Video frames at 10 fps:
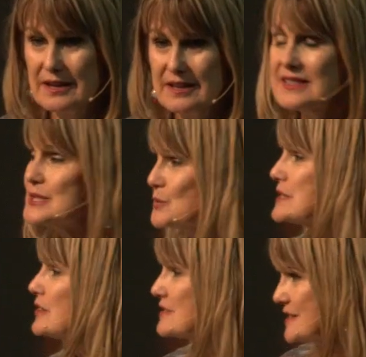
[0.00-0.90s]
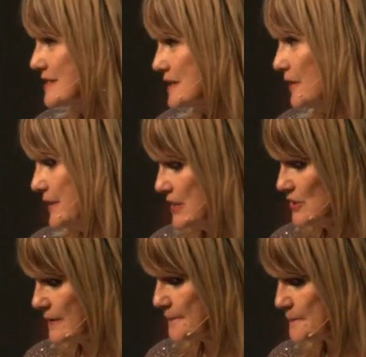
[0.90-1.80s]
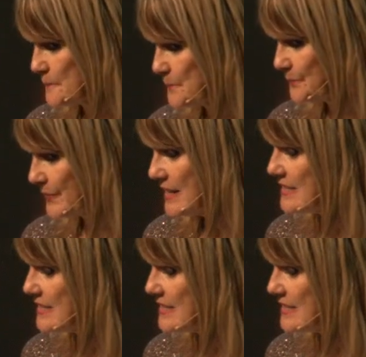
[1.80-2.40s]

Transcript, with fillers: This results in salvation. It